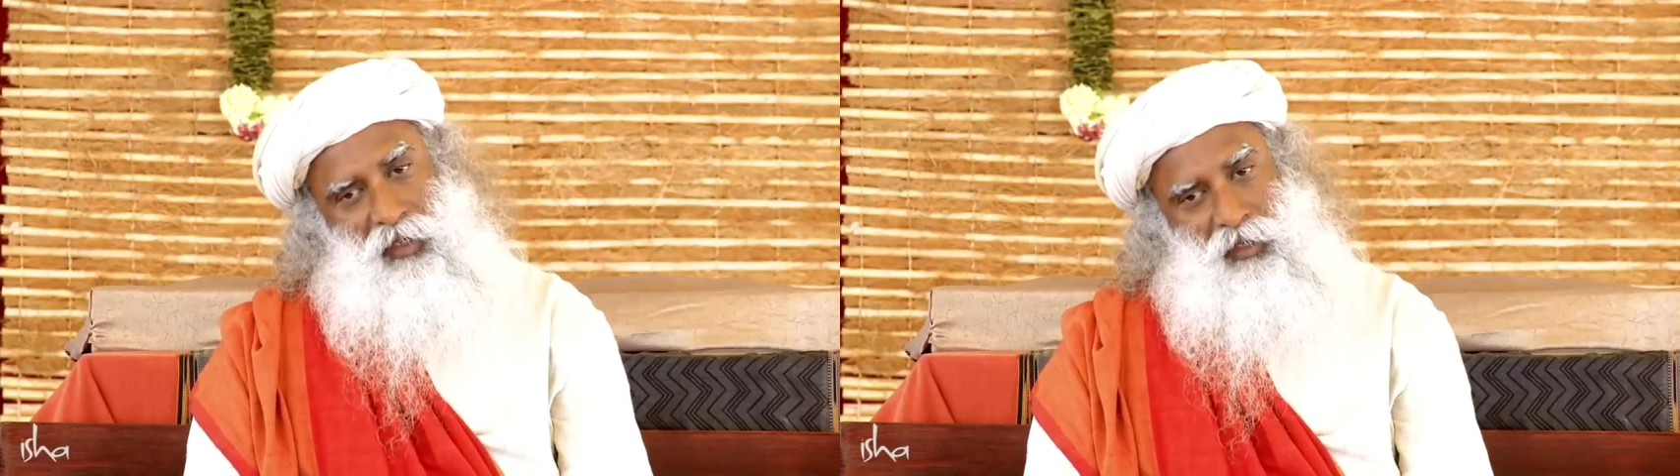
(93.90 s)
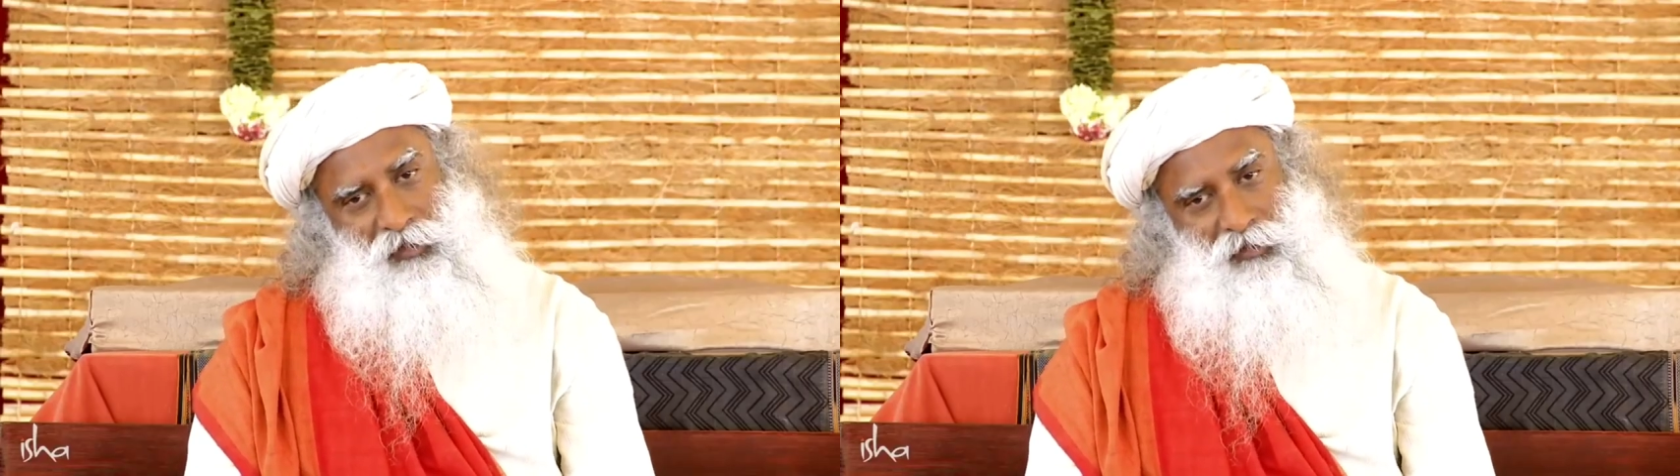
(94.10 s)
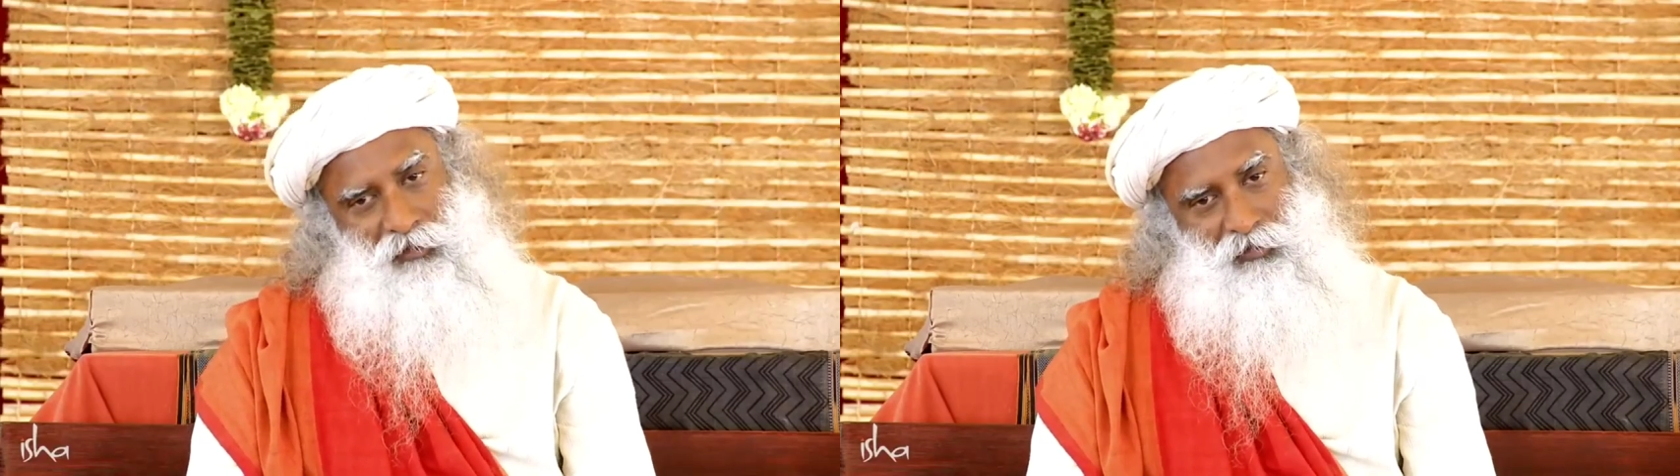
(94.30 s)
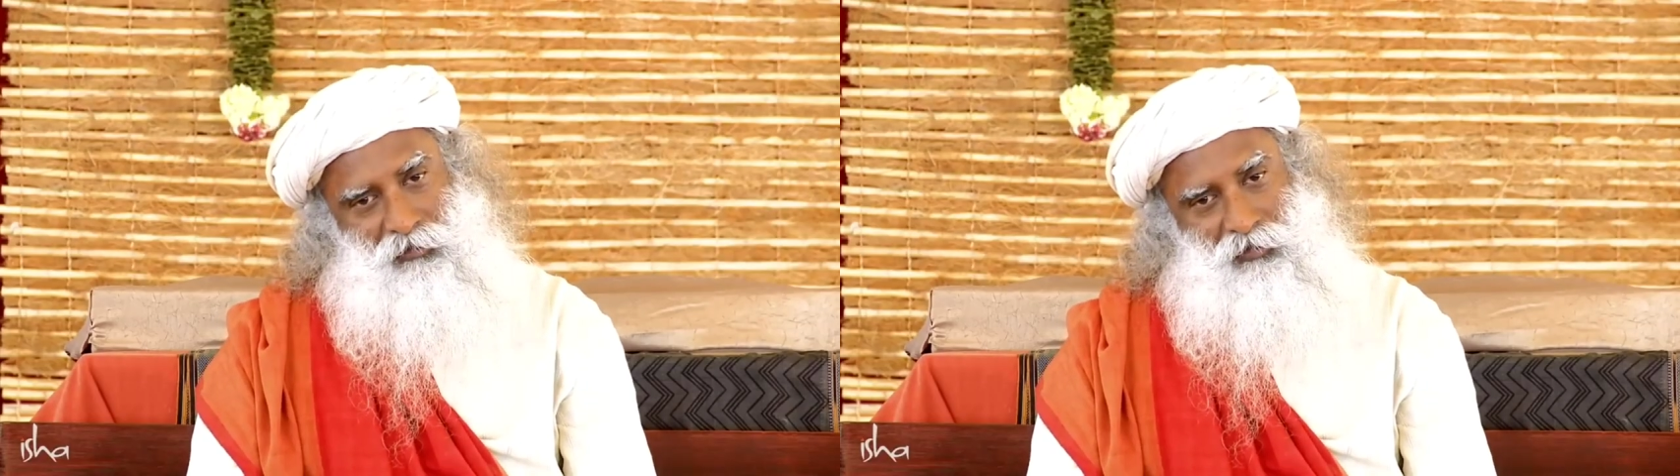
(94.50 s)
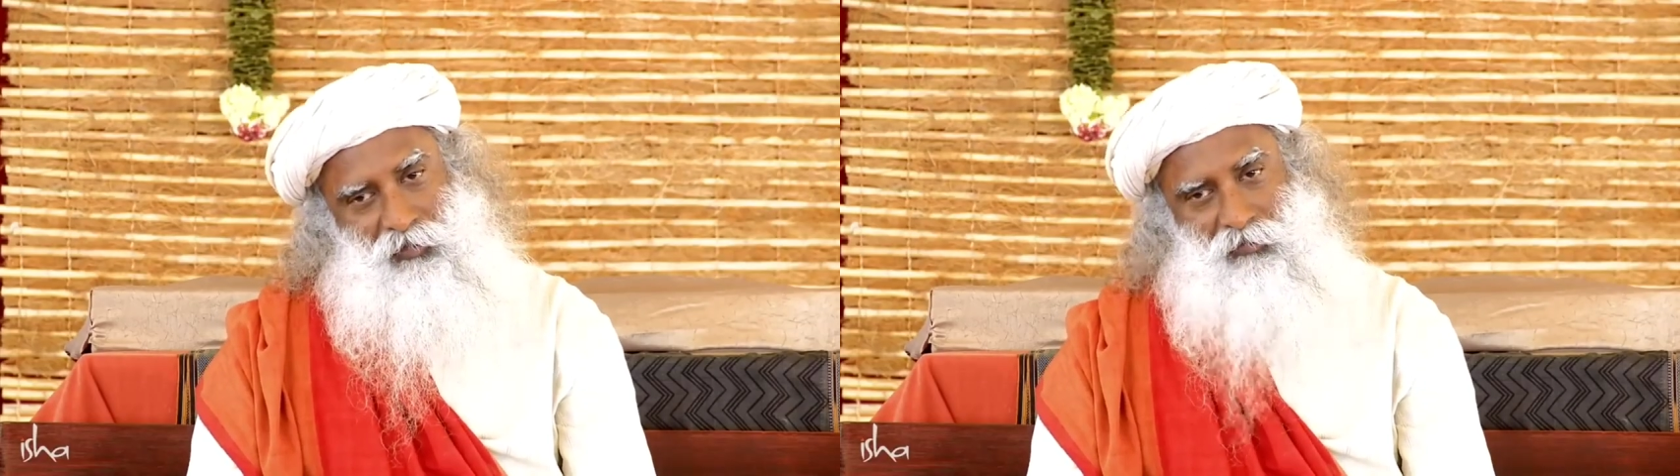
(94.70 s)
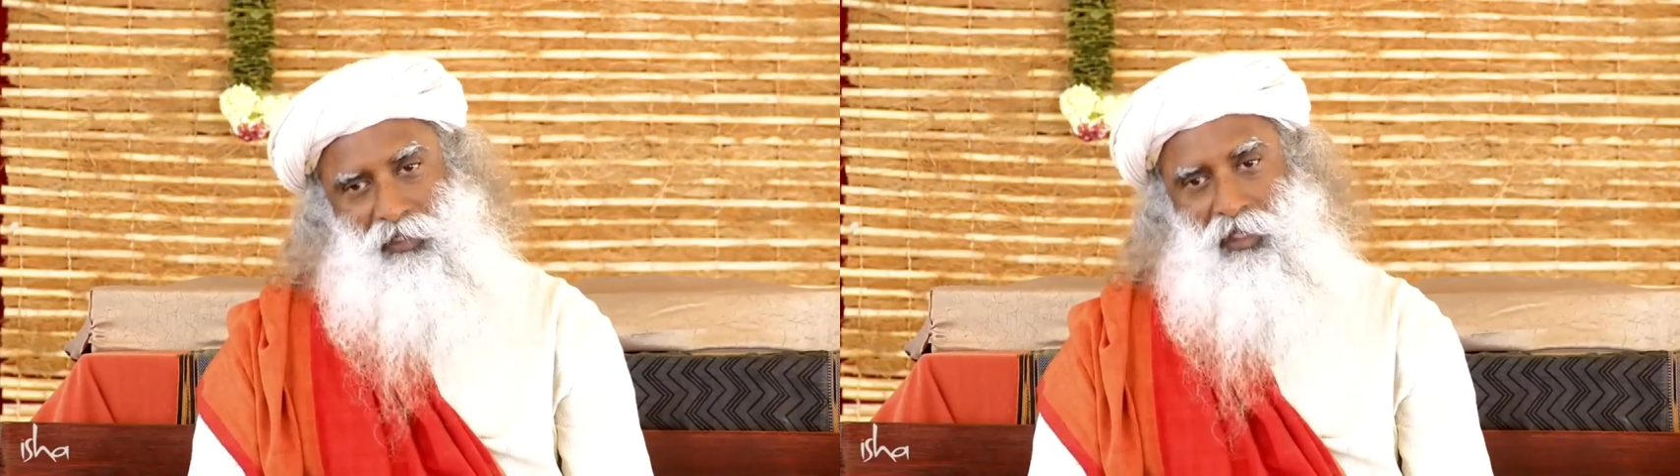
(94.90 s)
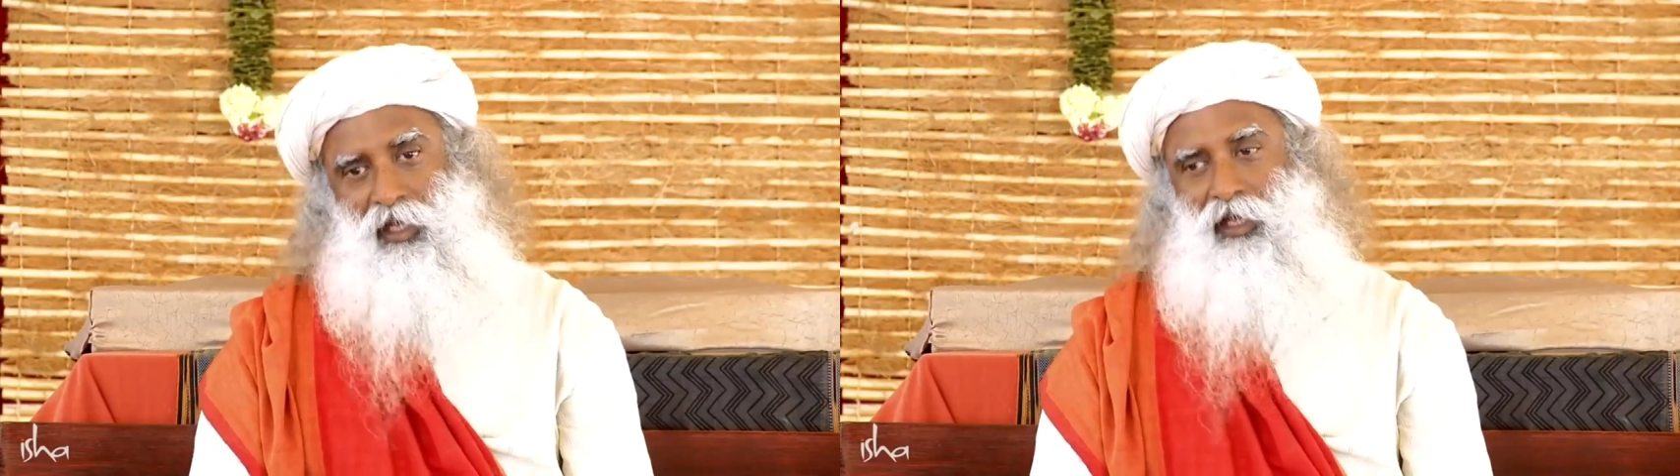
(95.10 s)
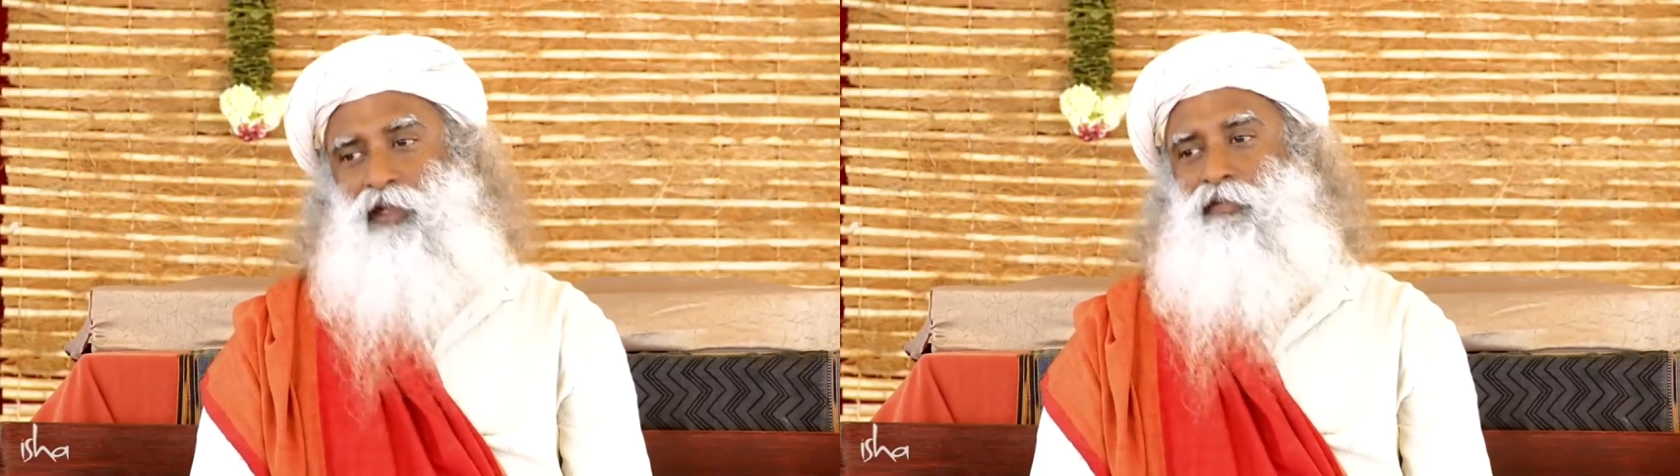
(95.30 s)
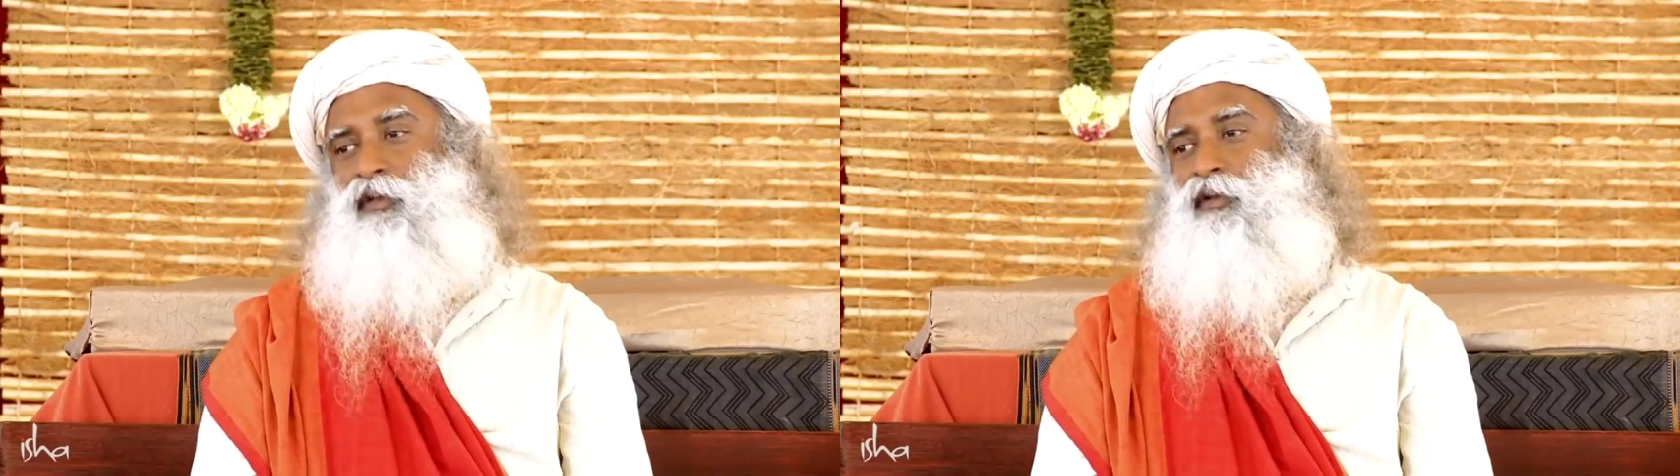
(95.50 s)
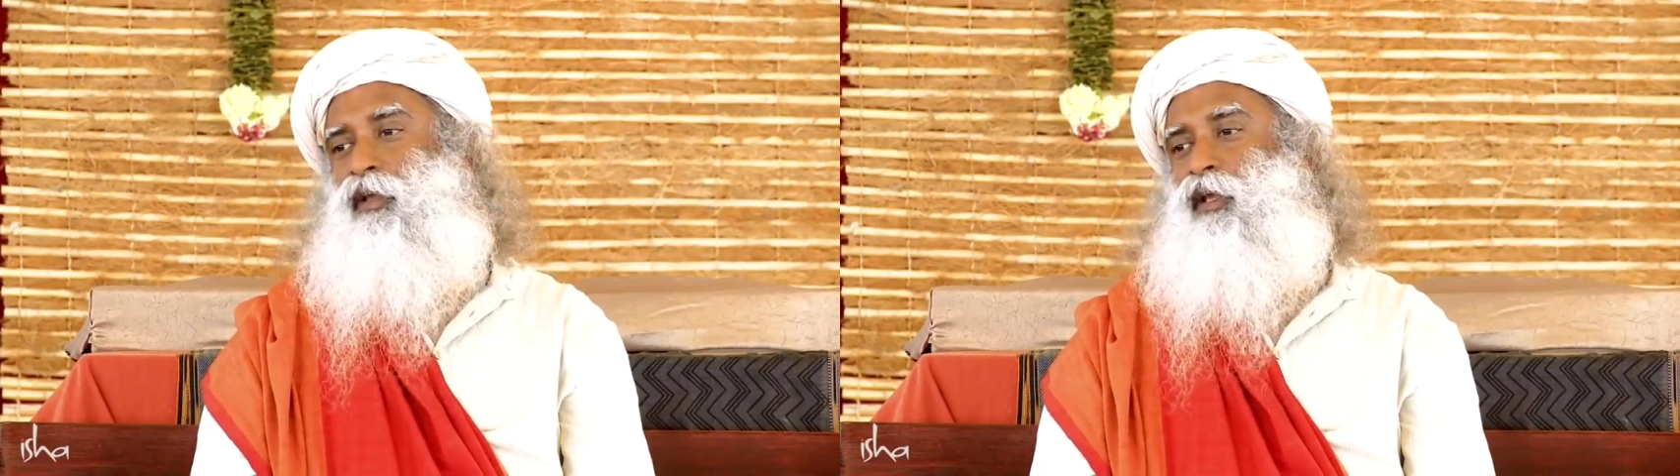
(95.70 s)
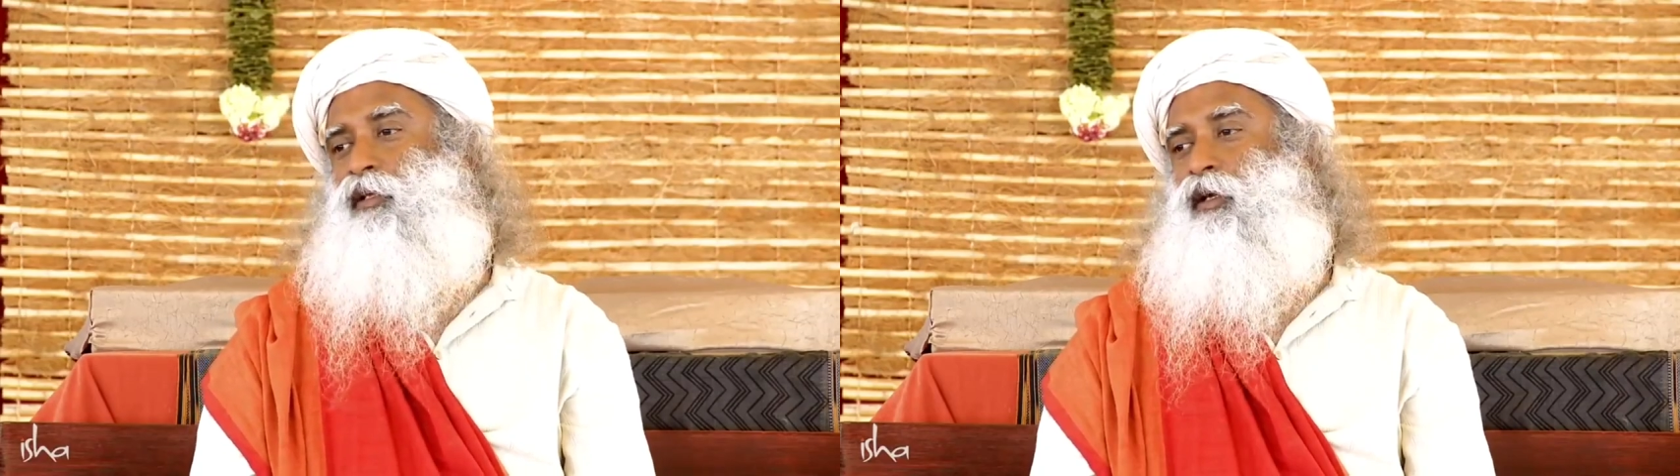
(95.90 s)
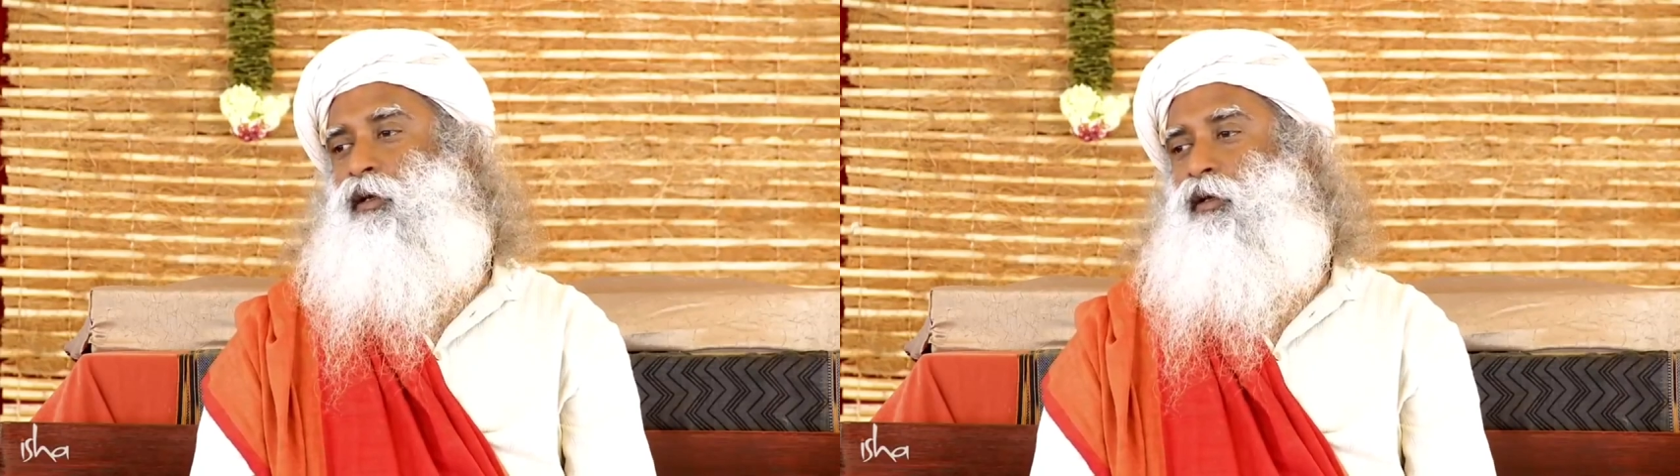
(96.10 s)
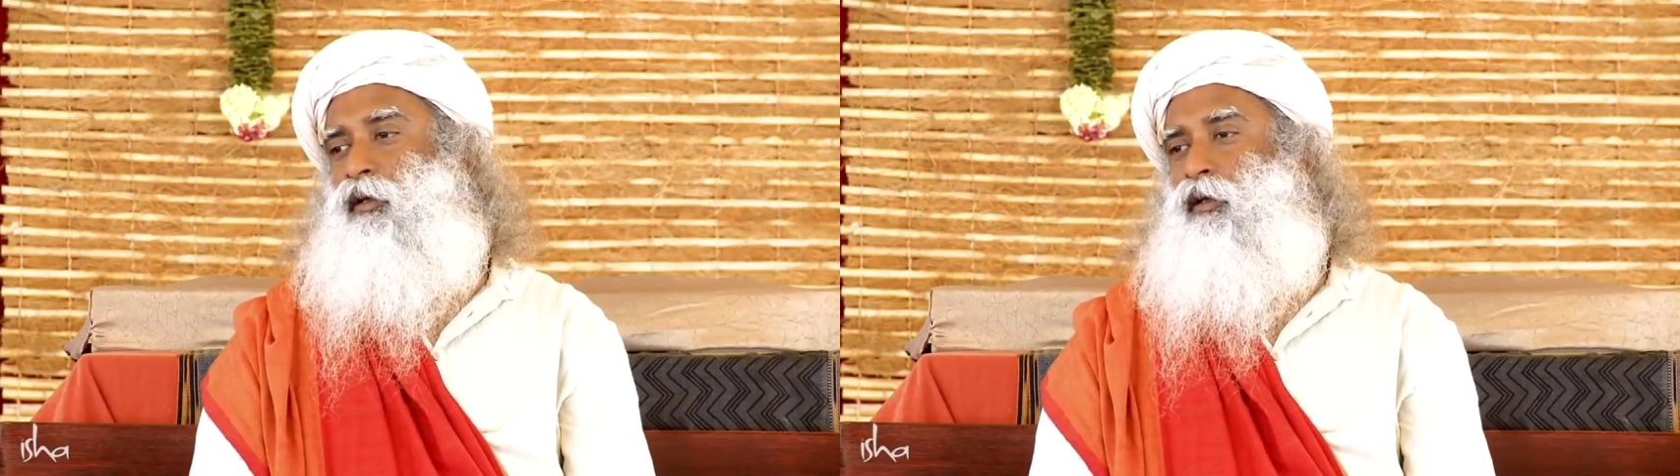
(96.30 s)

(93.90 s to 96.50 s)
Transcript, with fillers: hand, even the hand of the Creator